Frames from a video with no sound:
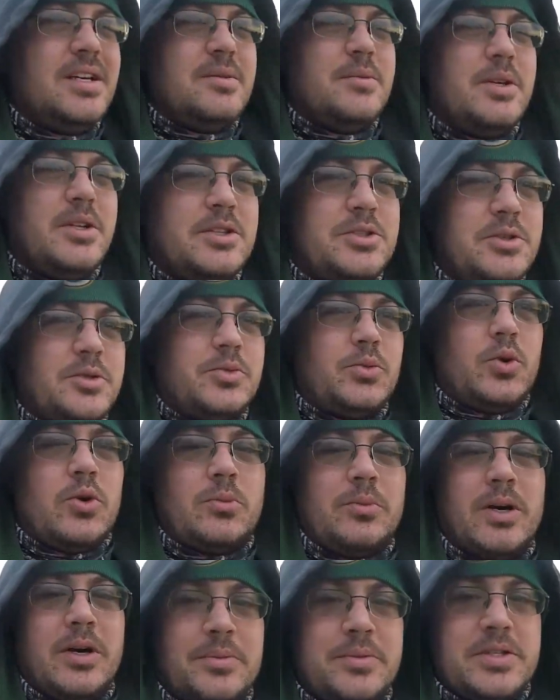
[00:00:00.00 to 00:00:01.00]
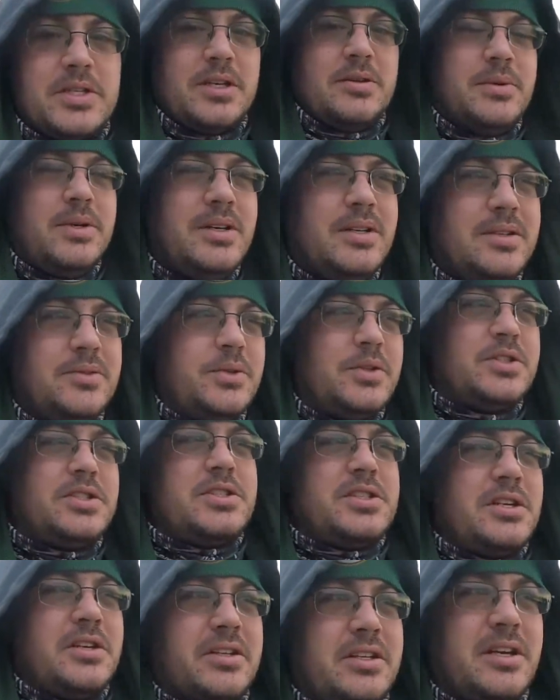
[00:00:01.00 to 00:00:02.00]
but it's to warm up some once the
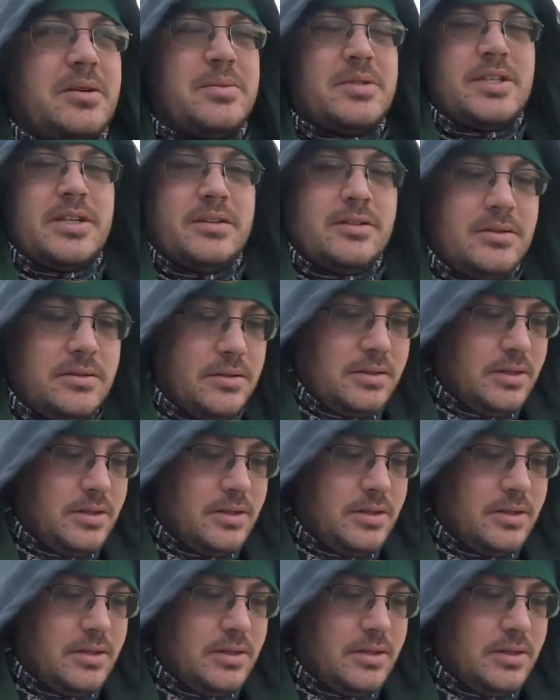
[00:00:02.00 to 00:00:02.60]
sun comes out,